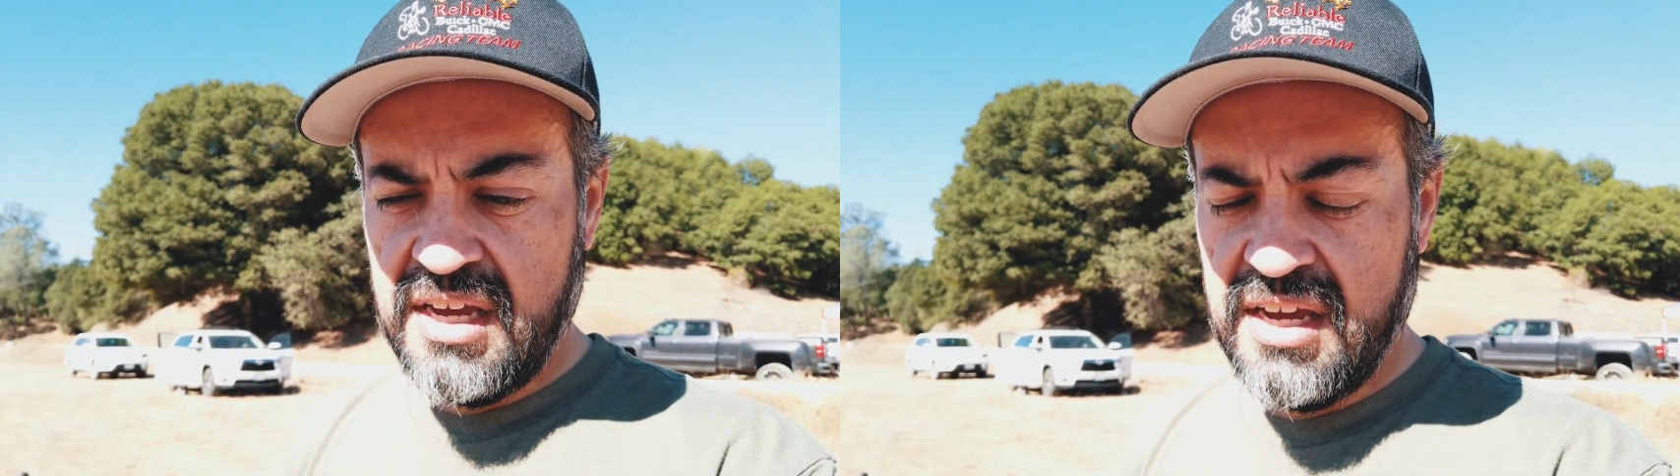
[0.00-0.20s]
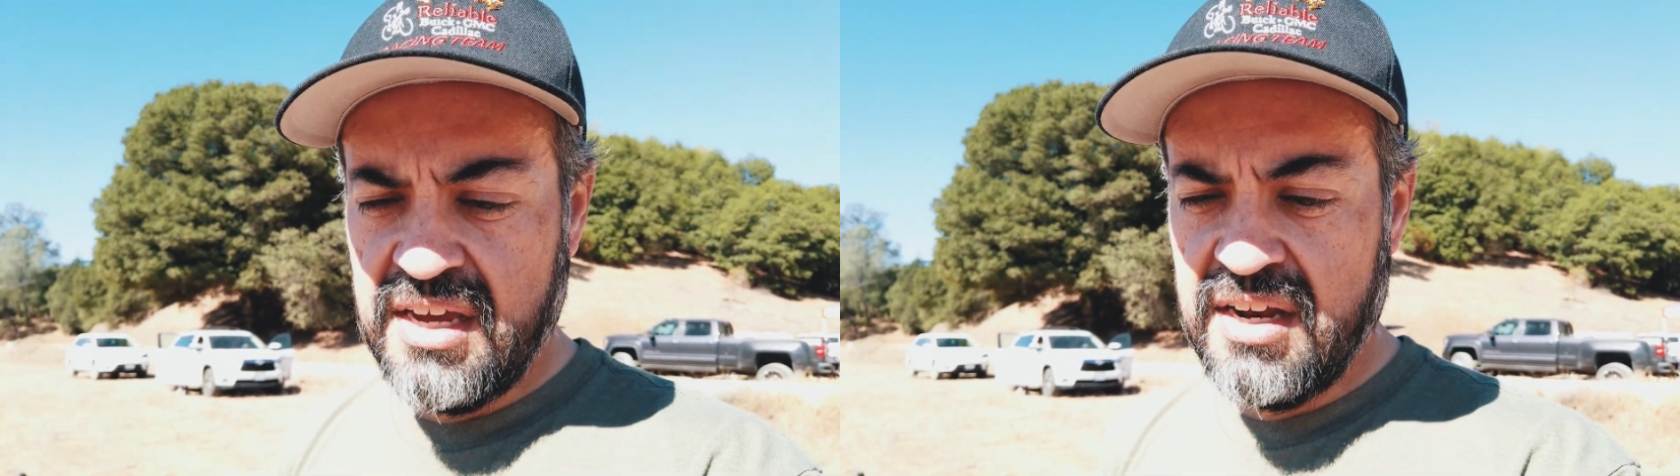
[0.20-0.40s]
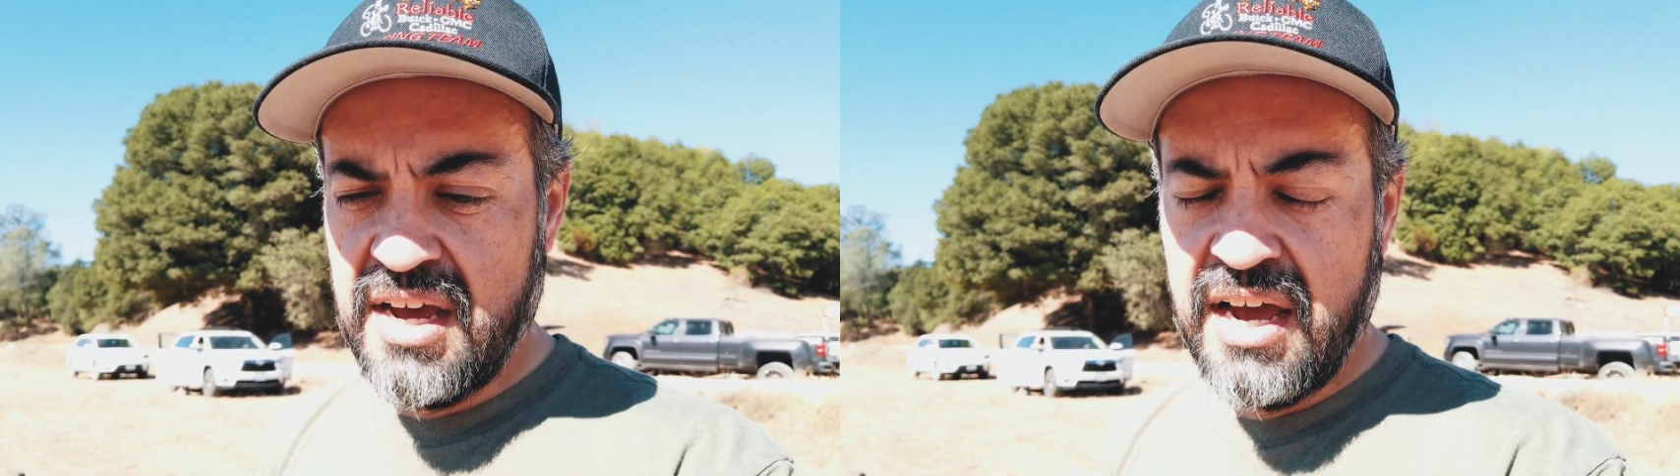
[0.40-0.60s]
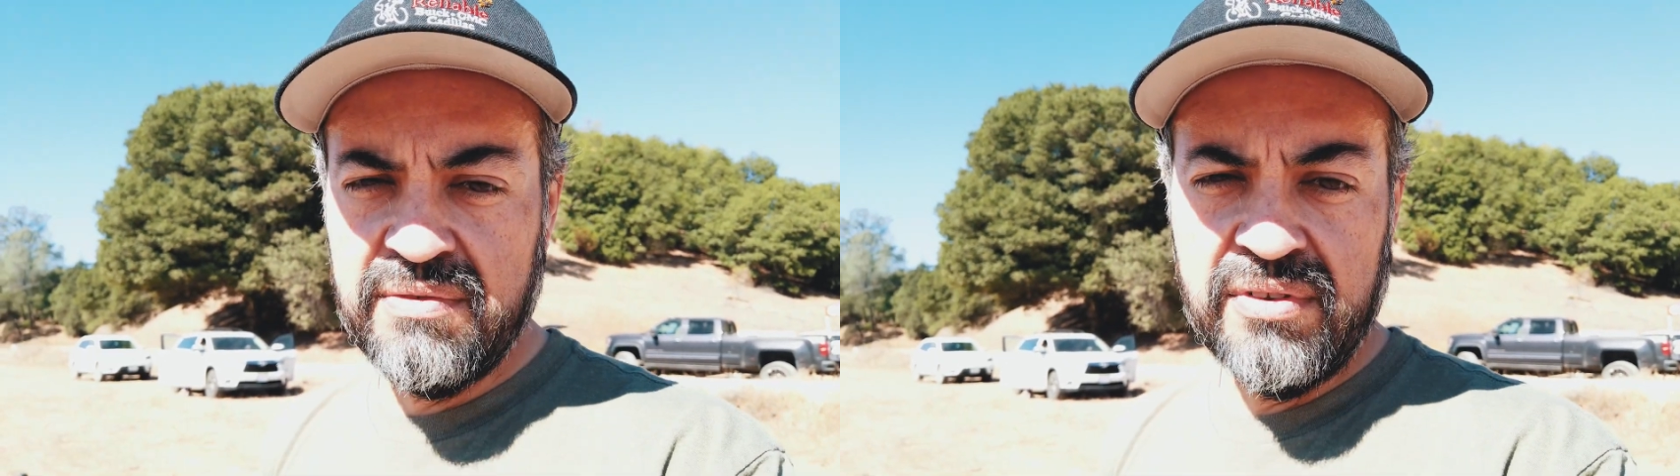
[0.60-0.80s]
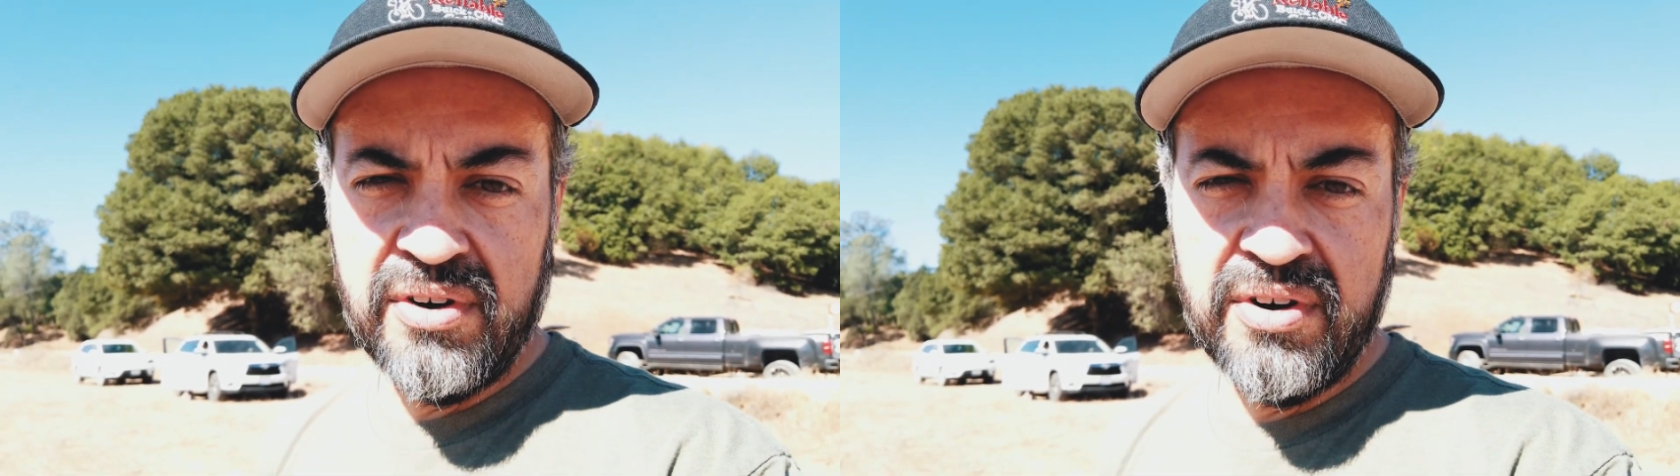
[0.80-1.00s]
and
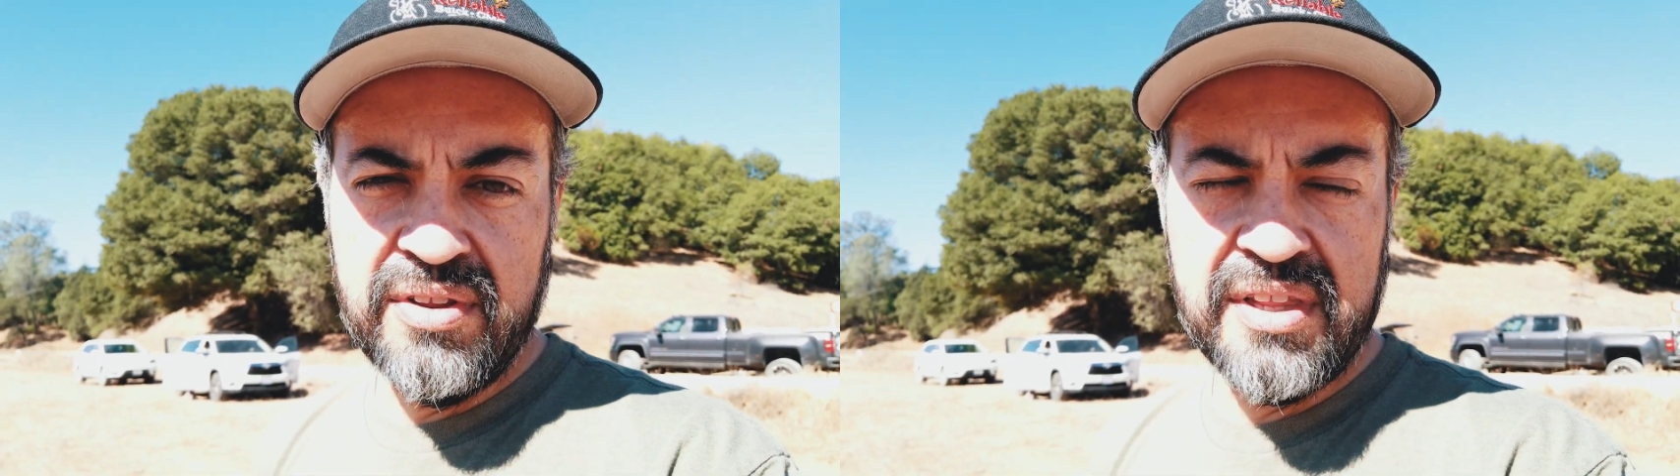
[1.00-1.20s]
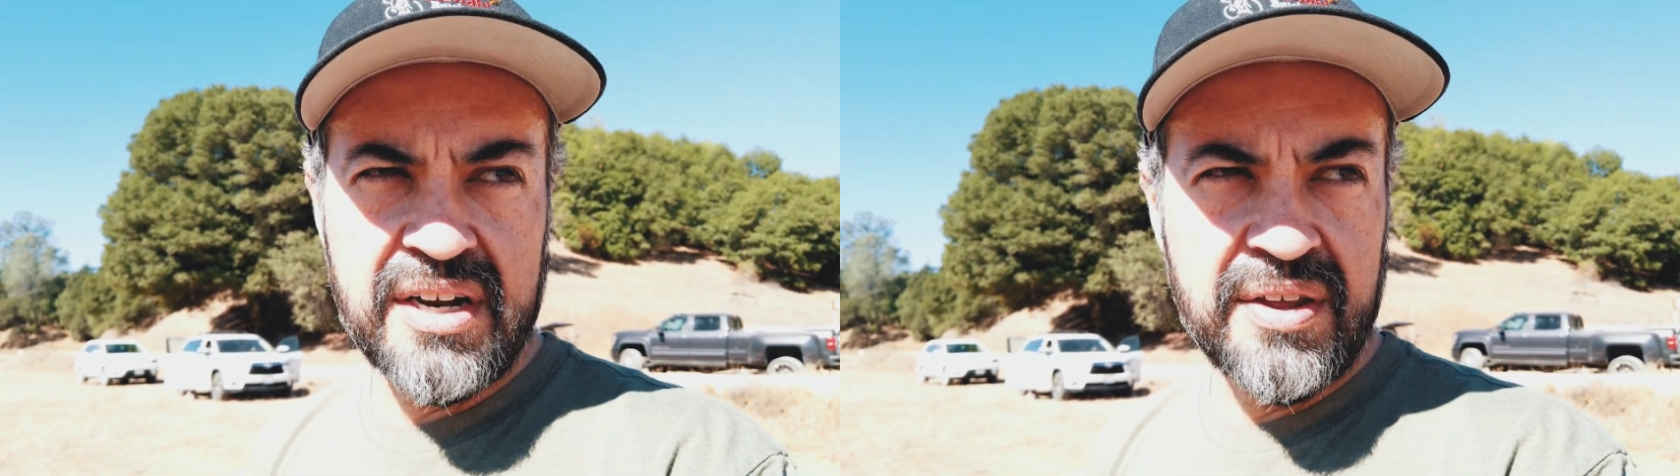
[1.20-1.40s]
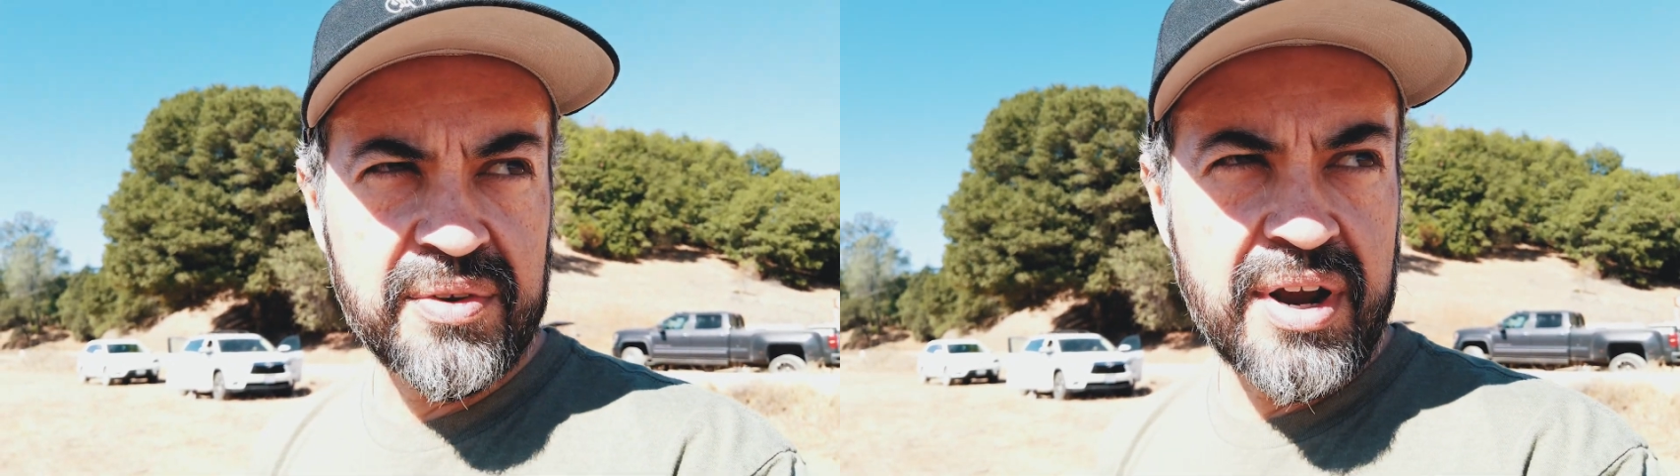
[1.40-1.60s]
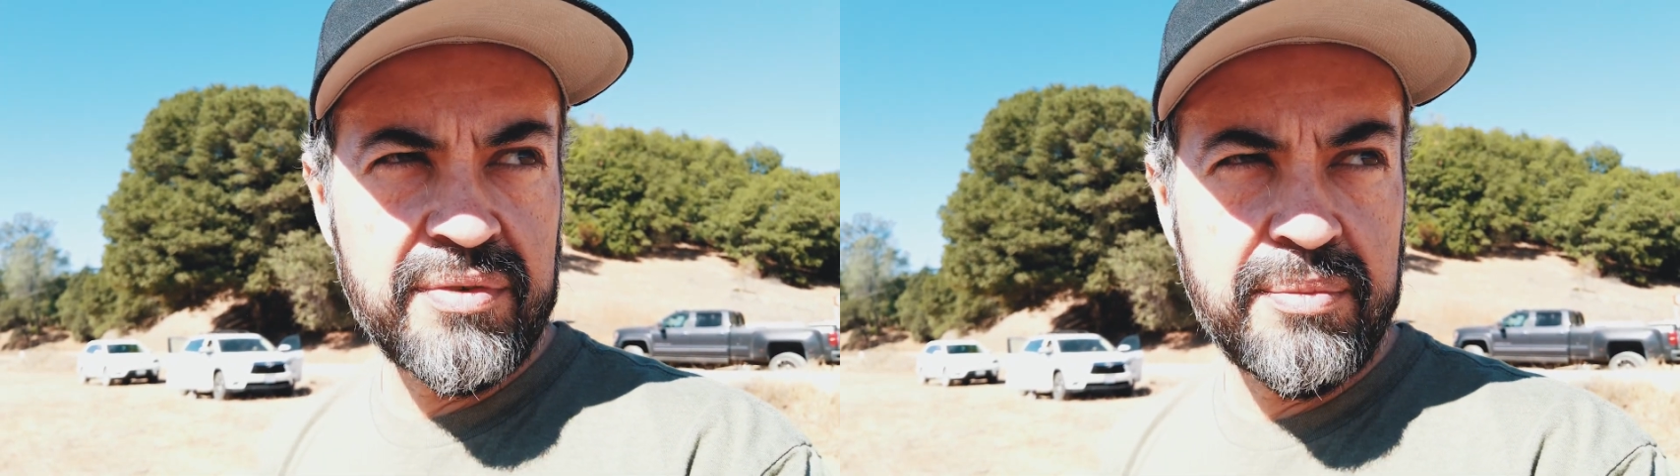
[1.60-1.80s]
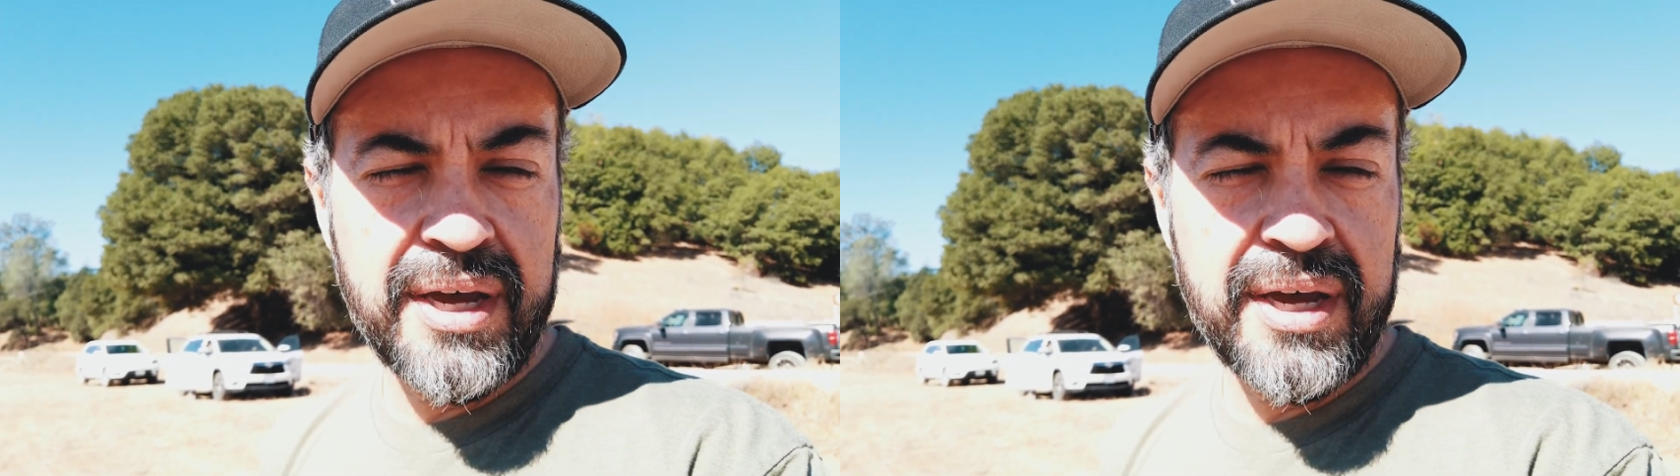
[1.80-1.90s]
I've learned that on the gravel